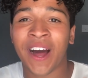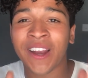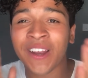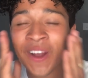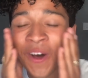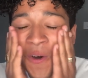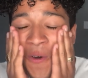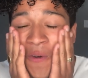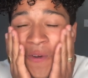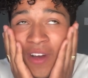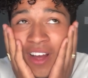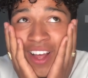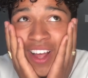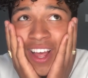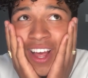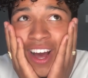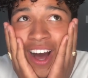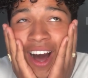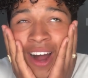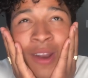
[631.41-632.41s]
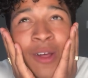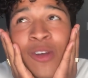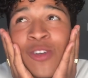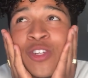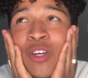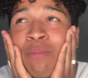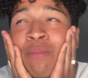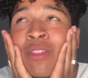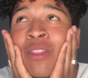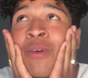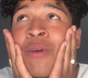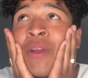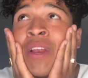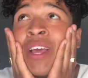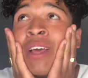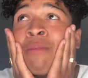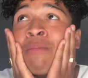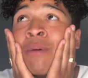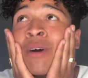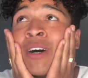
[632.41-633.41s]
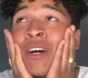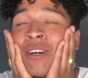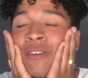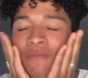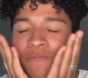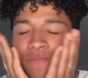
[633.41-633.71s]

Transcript: I know I should be doing it, but